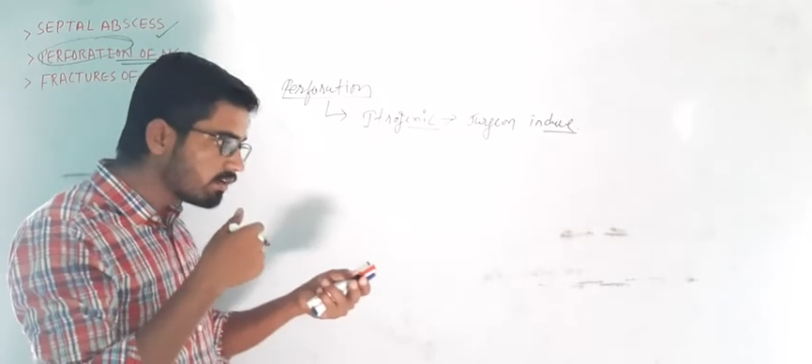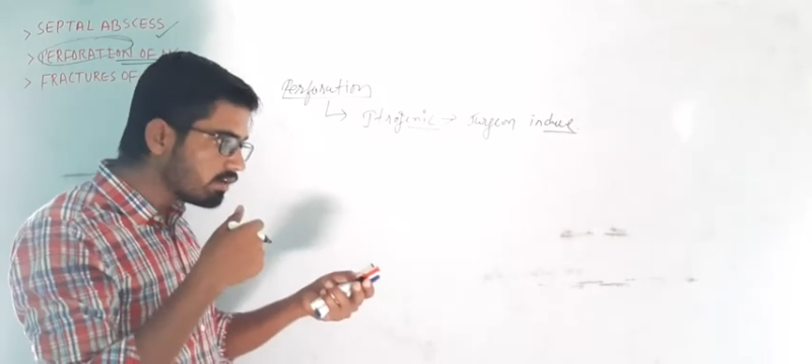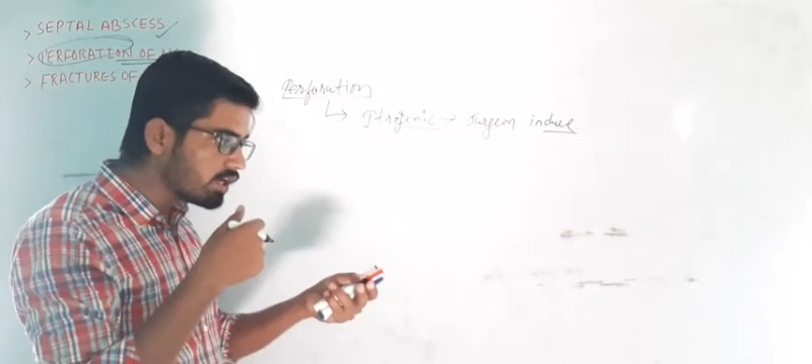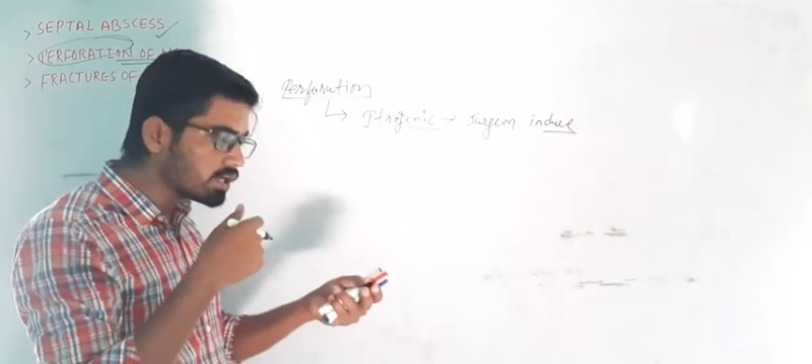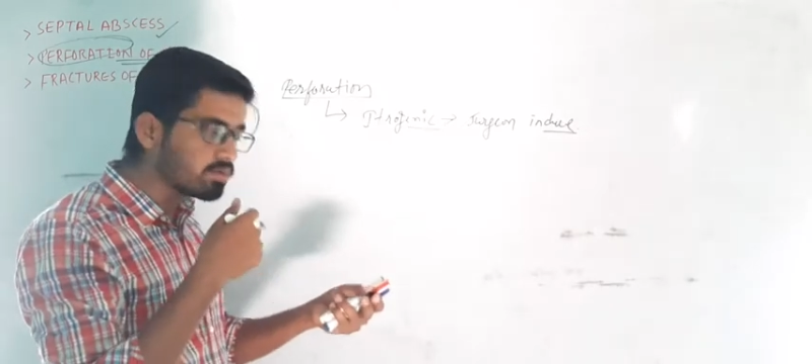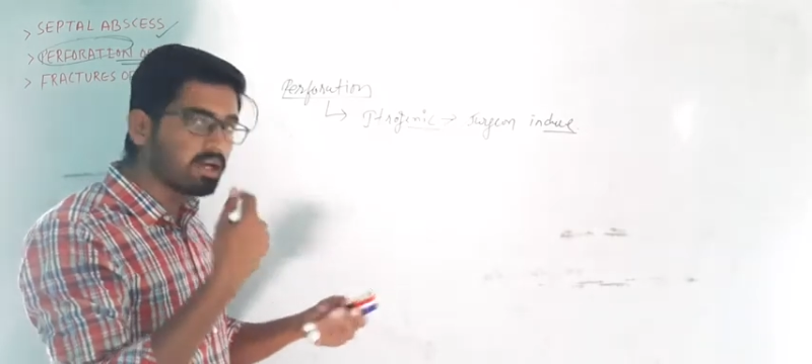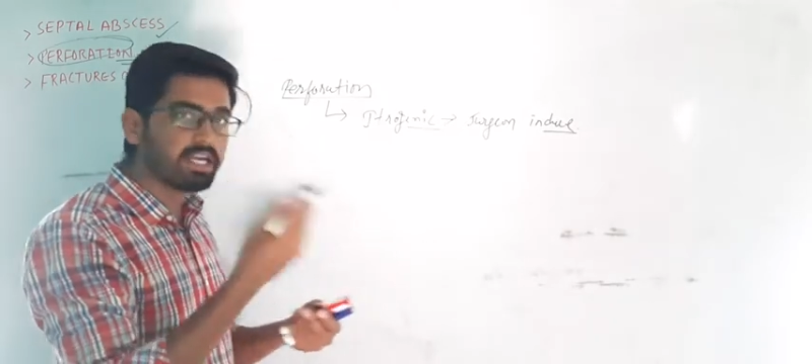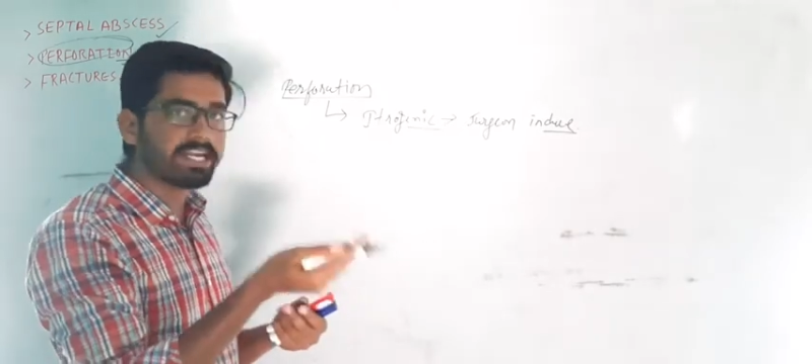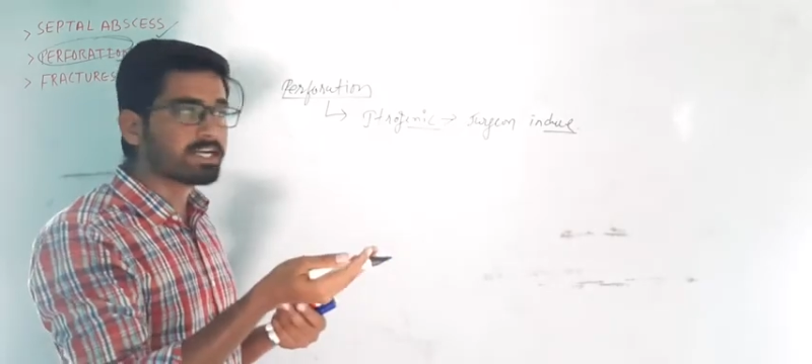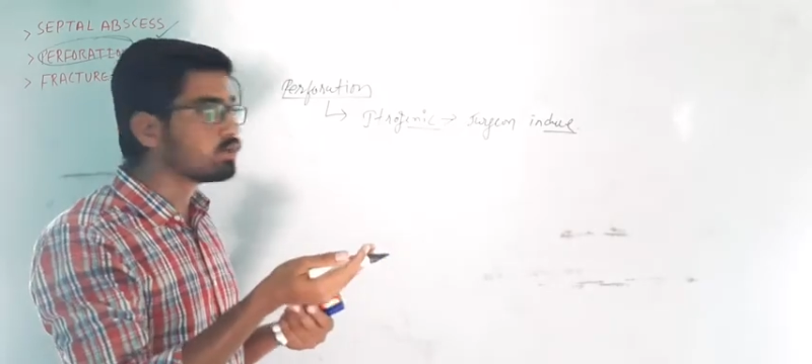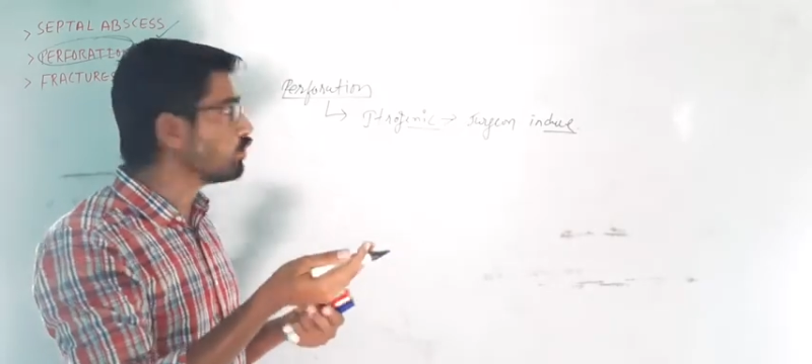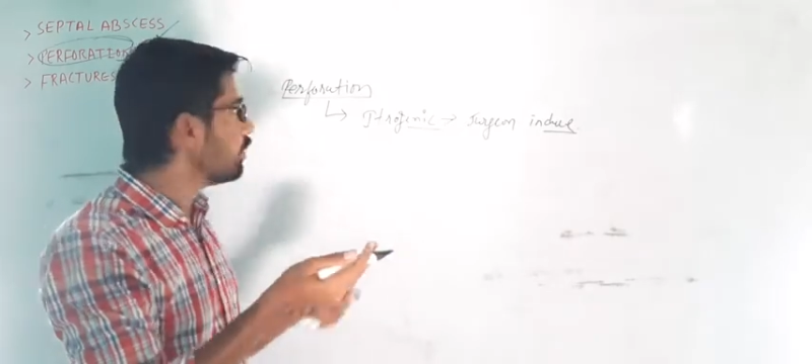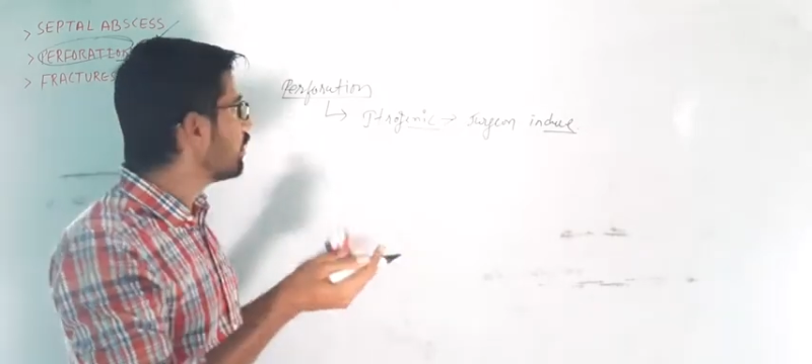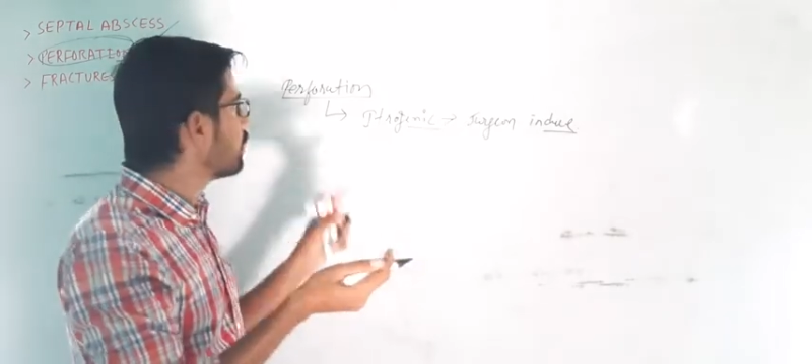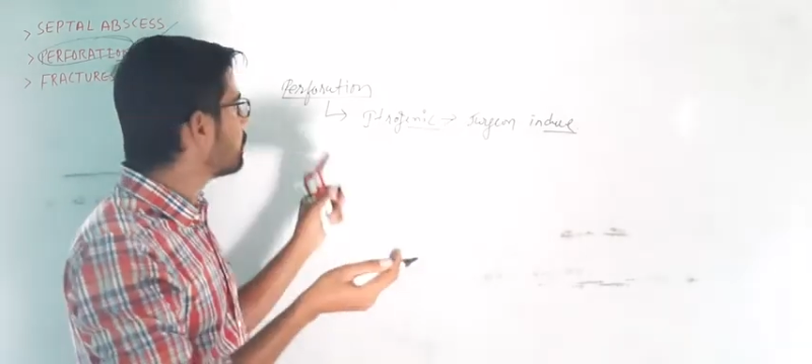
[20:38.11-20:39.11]
it will lead
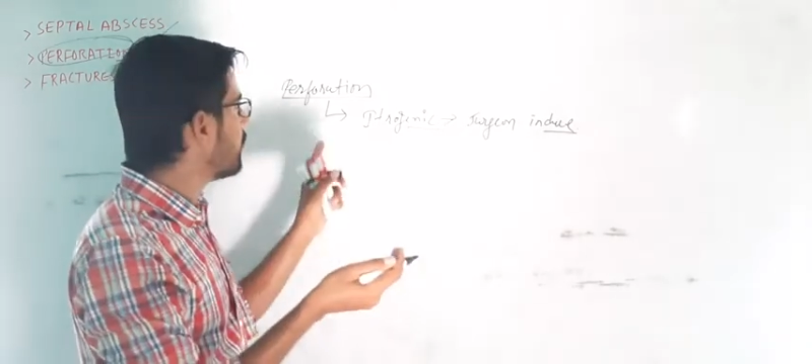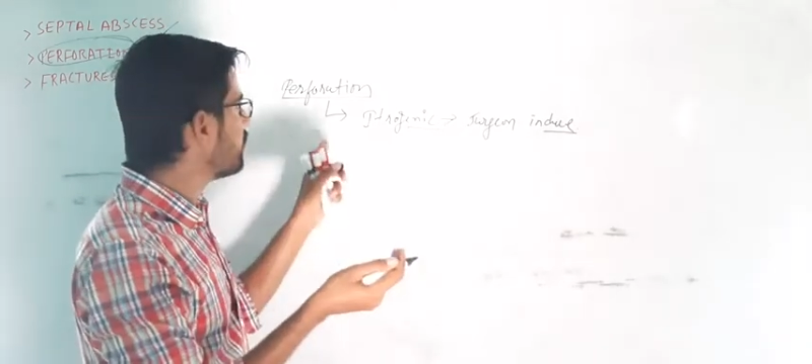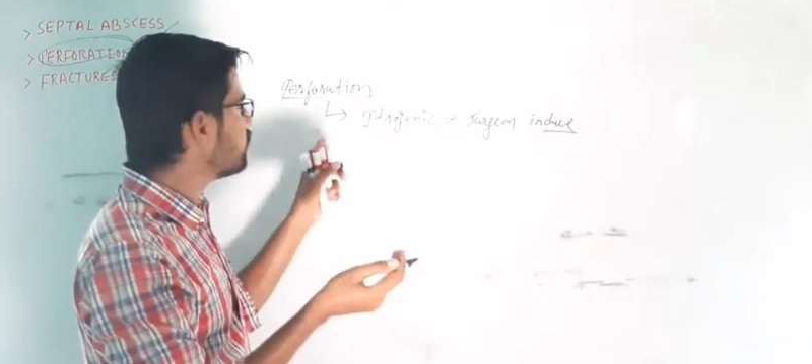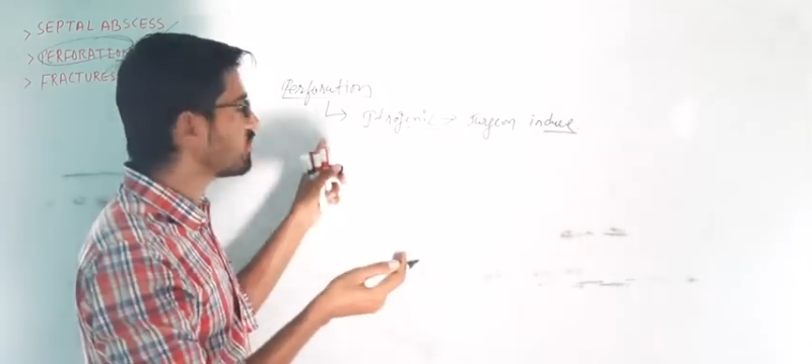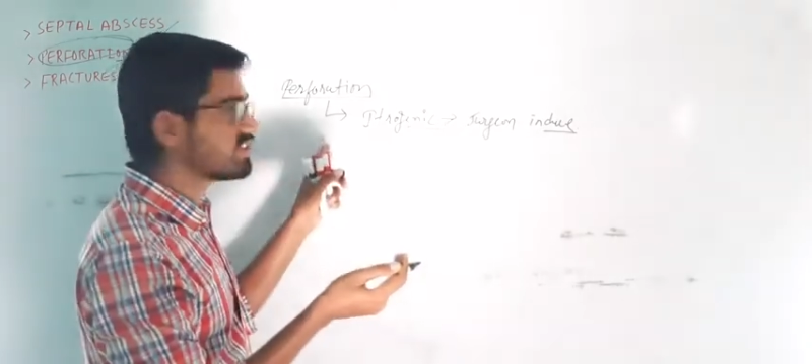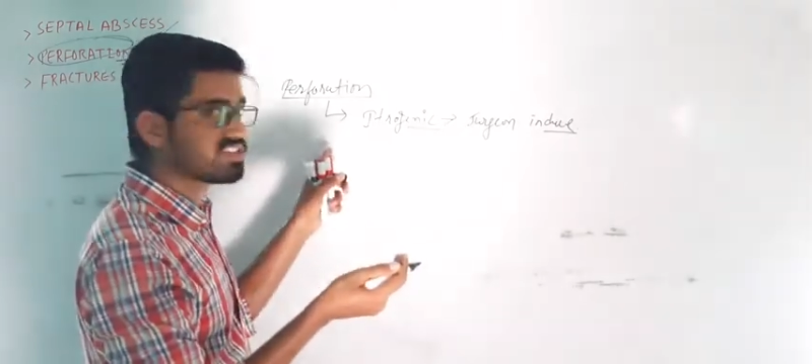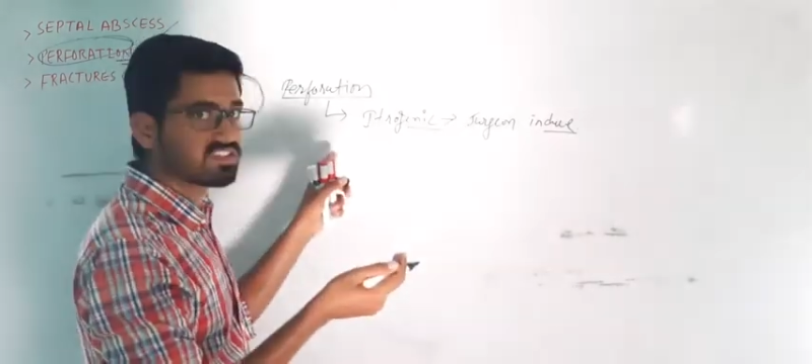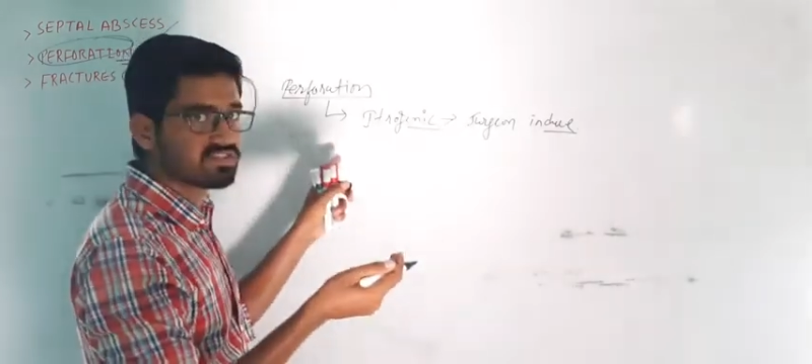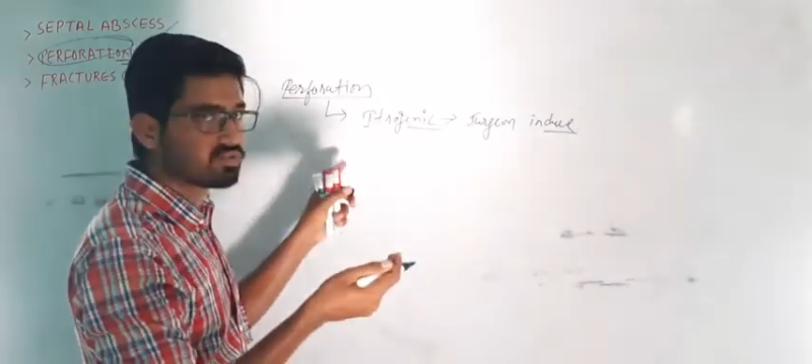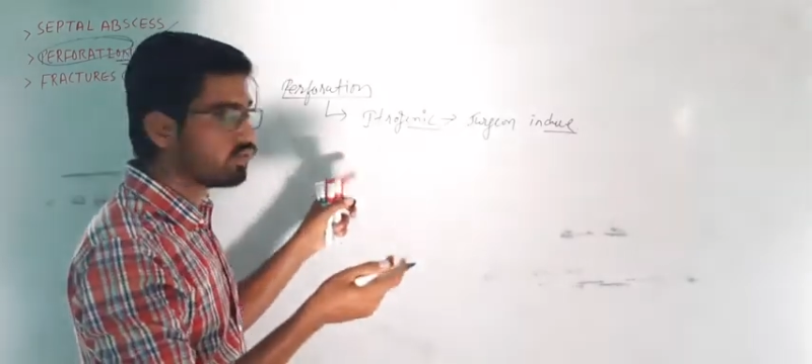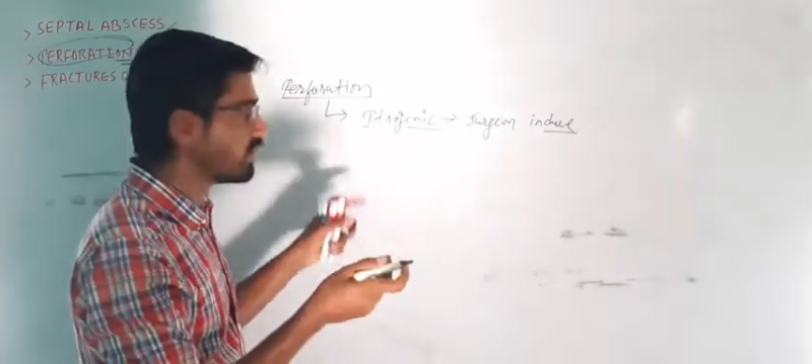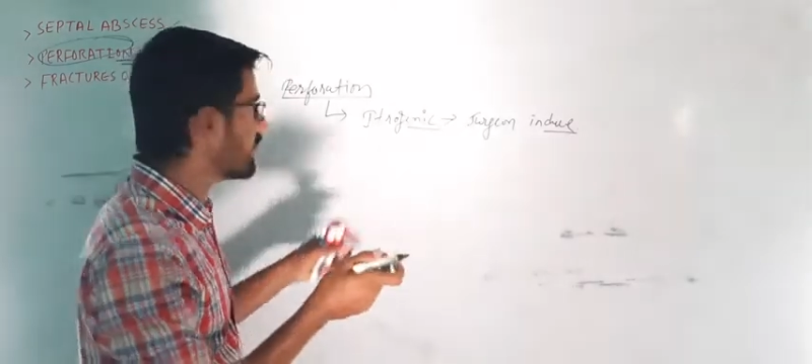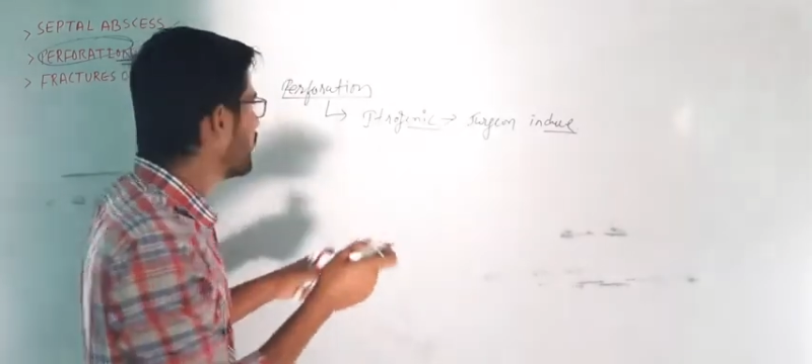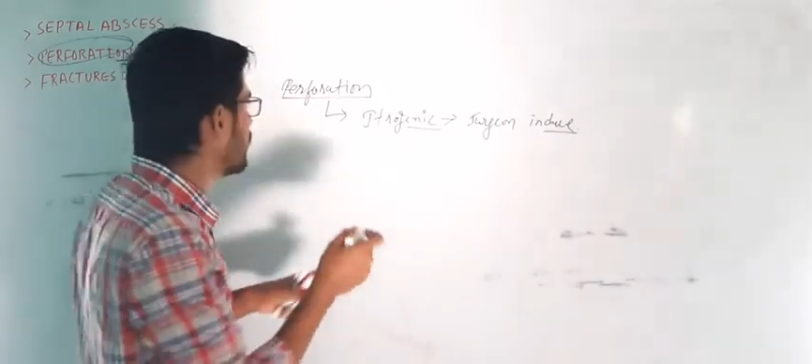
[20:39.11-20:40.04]
to perforations. Okay,